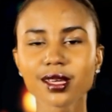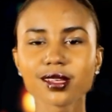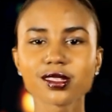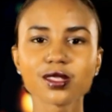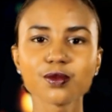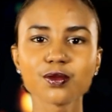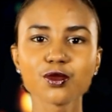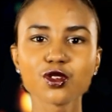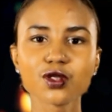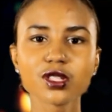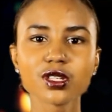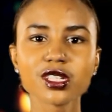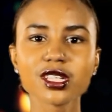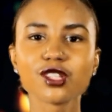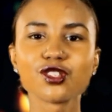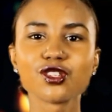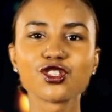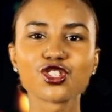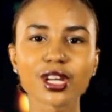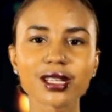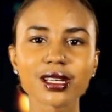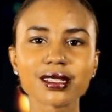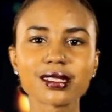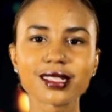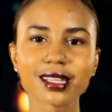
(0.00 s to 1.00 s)
His immunity
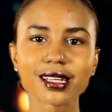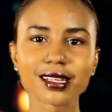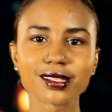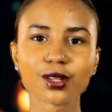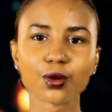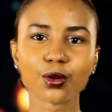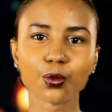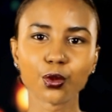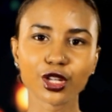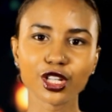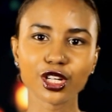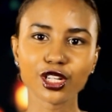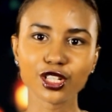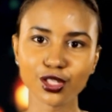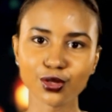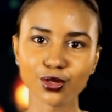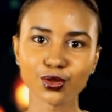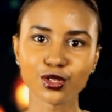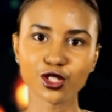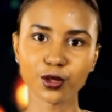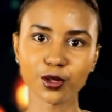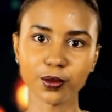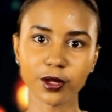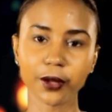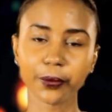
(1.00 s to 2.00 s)
just isn't what it
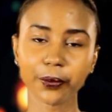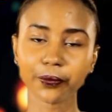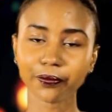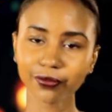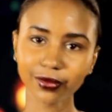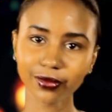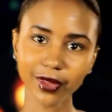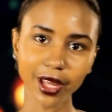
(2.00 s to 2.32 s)
used to be